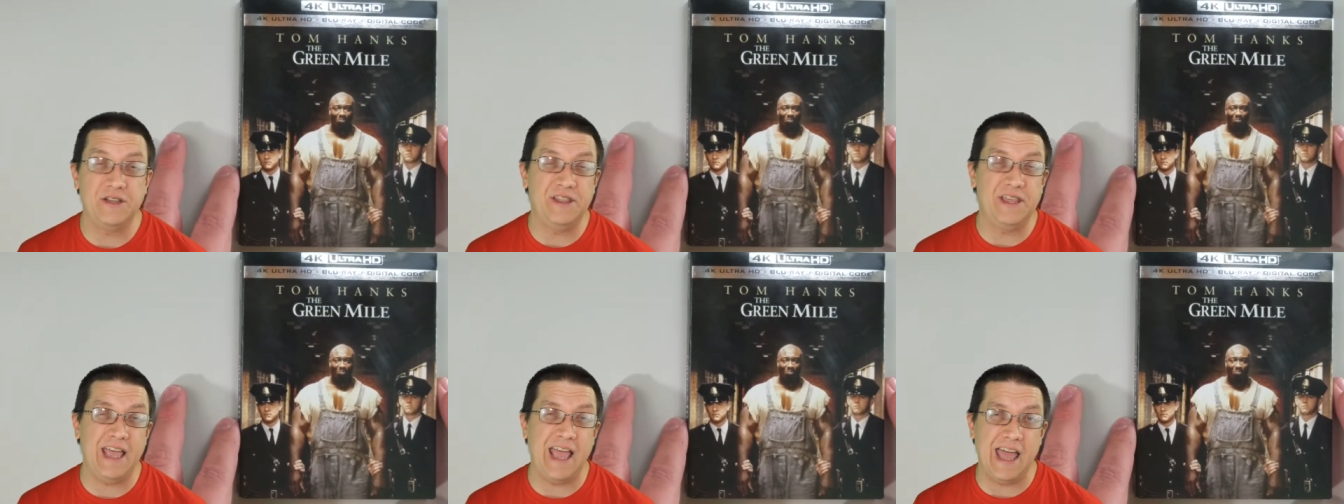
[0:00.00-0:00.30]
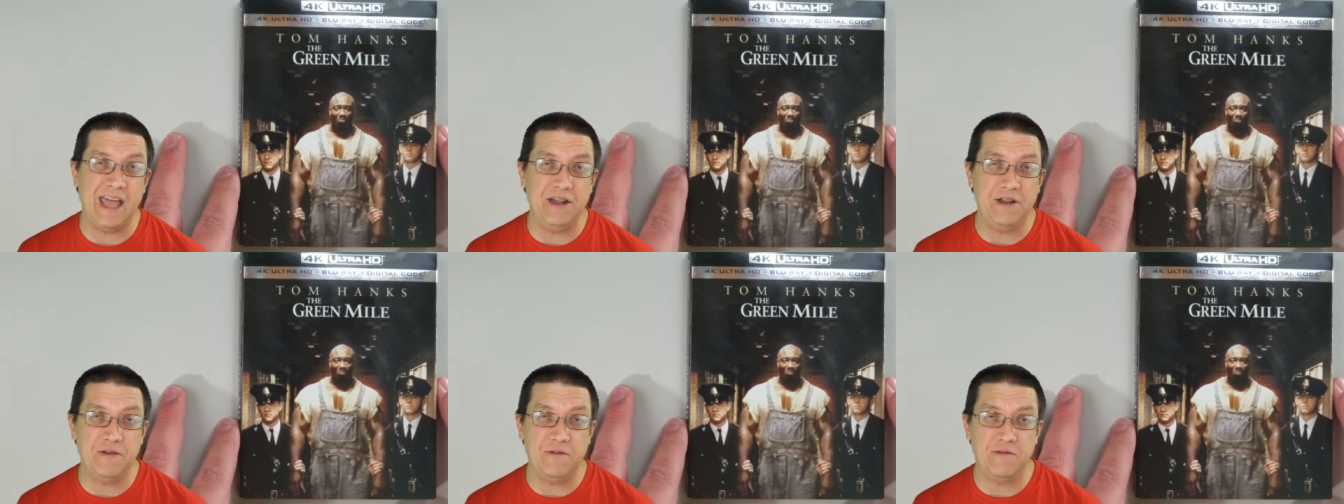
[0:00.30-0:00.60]
the
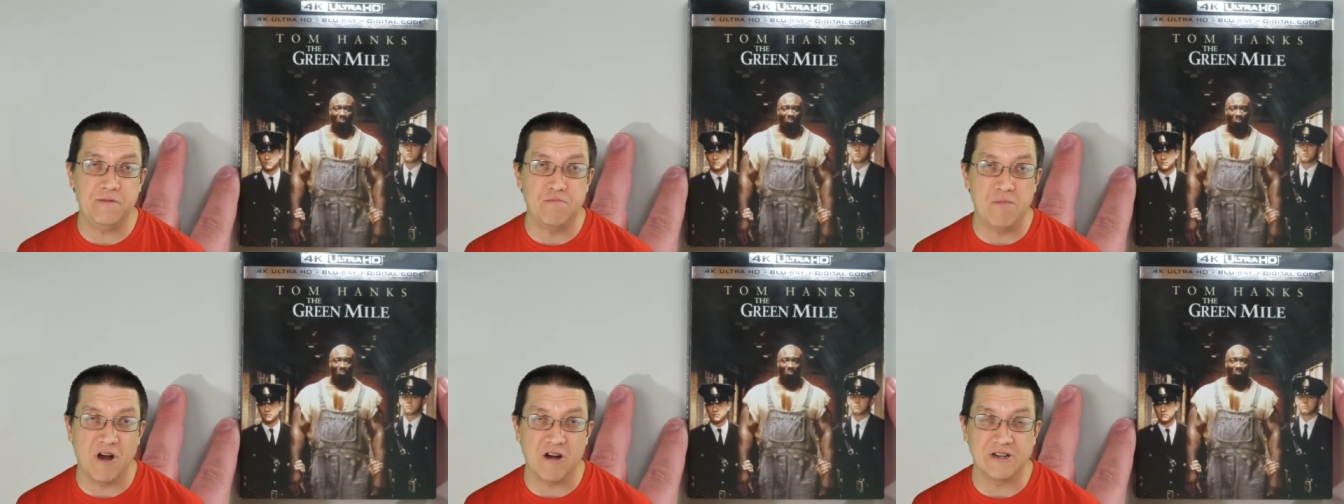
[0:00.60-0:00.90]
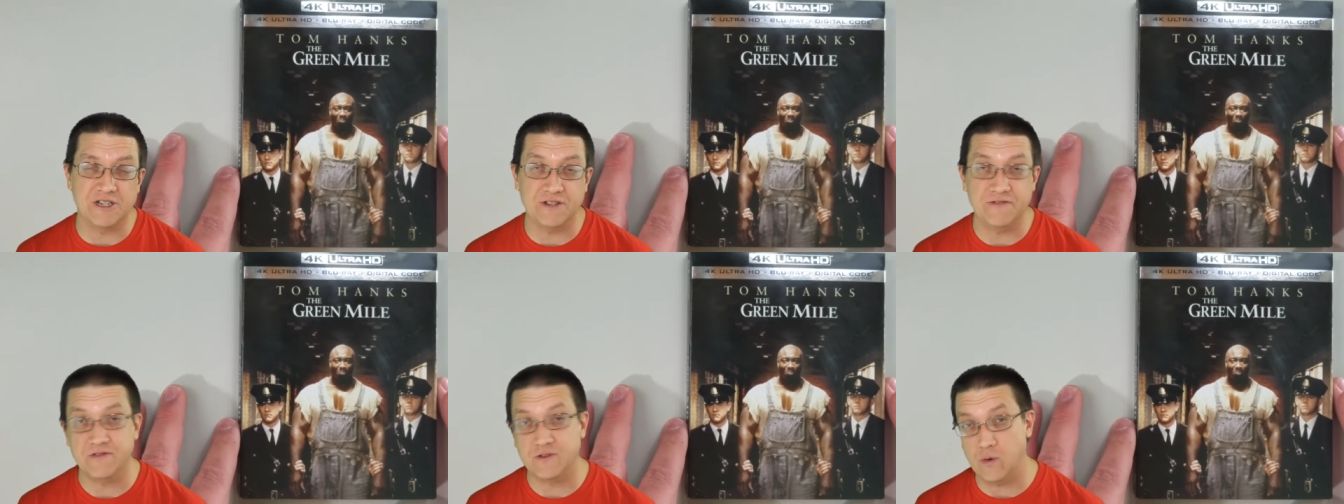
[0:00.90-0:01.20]
end of
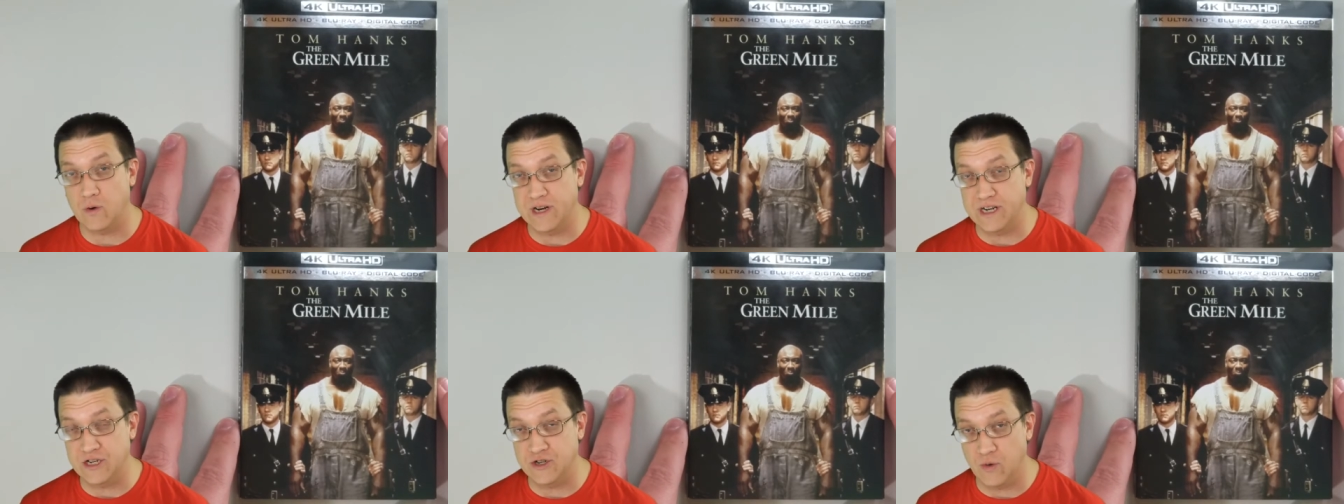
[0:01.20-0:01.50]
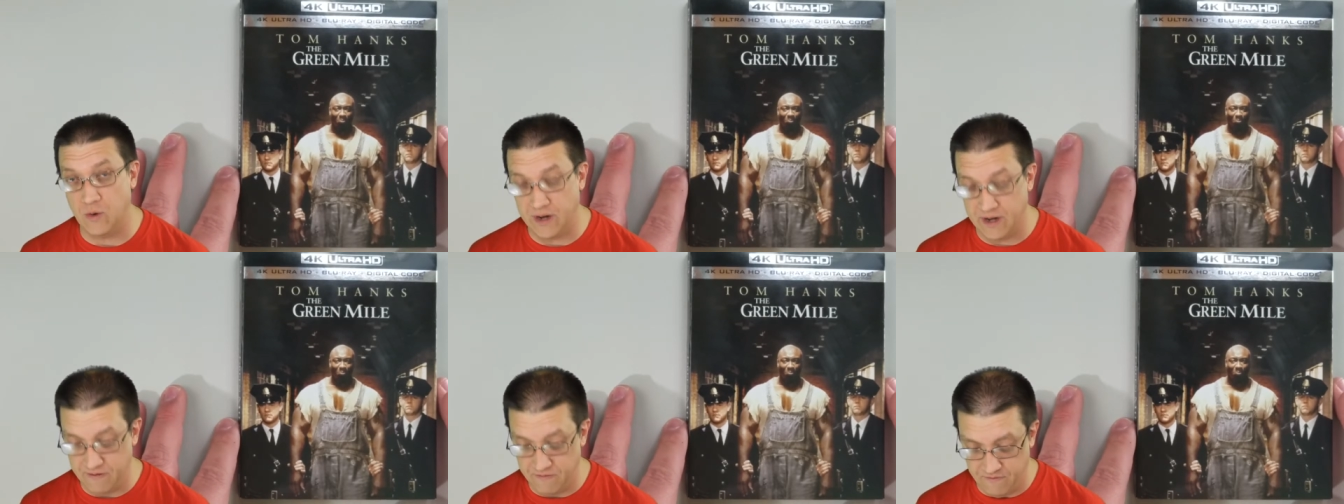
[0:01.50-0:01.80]
March of twenty
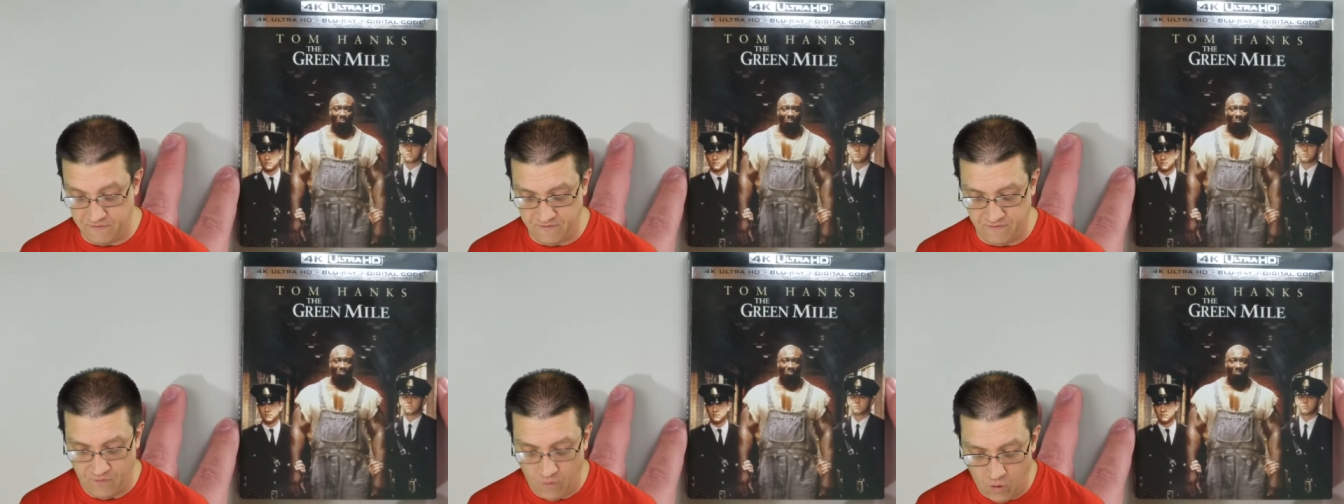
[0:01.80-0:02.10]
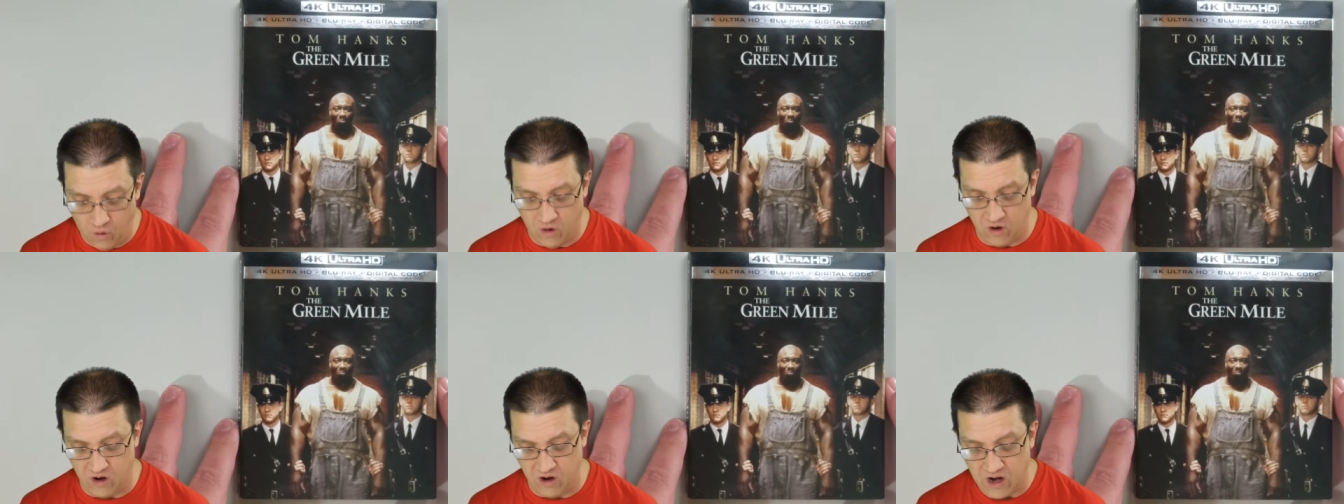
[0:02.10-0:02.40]

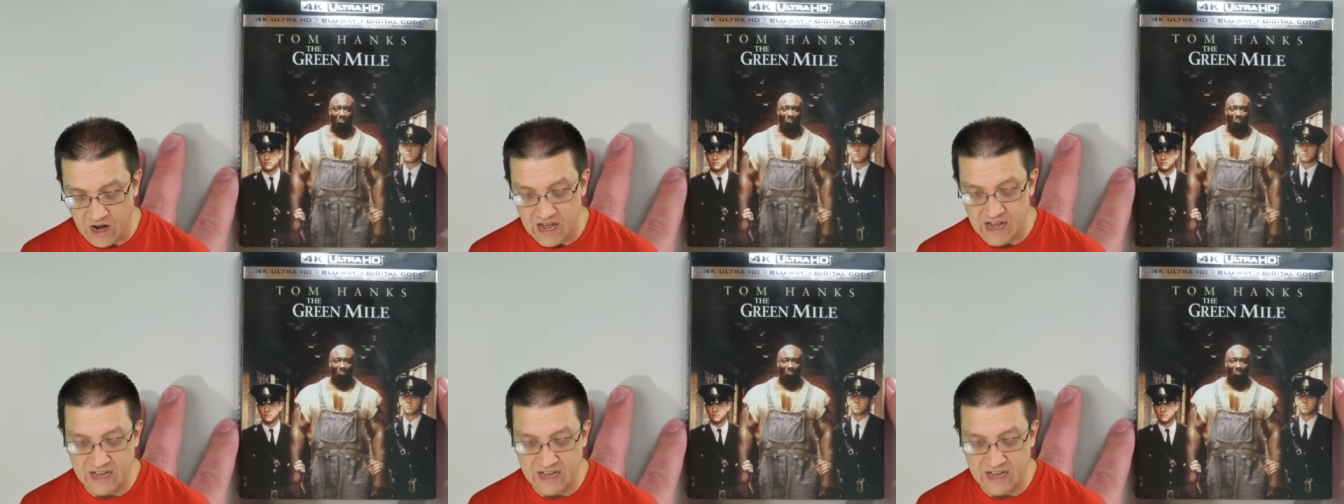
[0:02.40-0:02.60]
twenty-four.